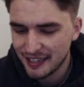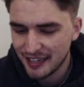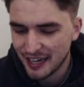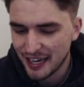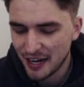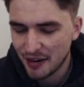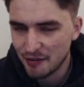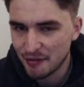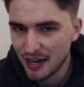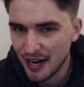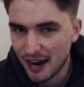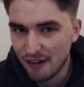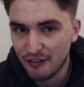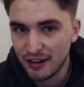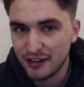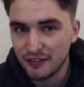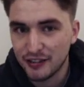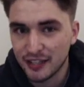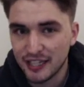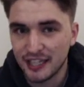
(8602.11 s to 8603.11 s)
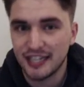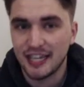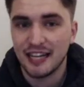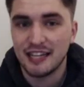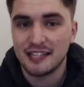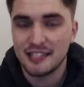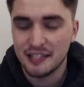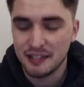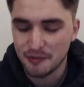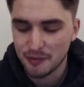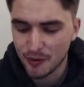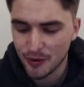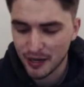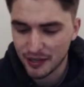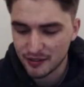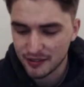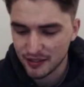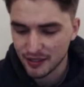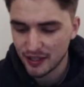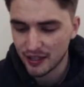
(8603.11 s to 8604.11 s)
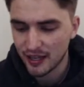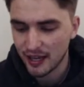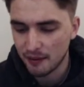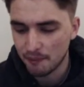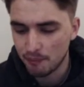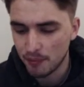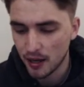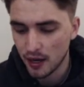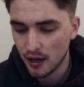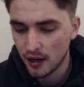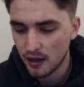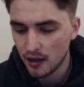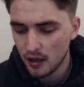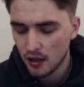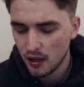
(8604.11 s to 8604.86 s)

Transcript: don't have anything against them or anything like that. But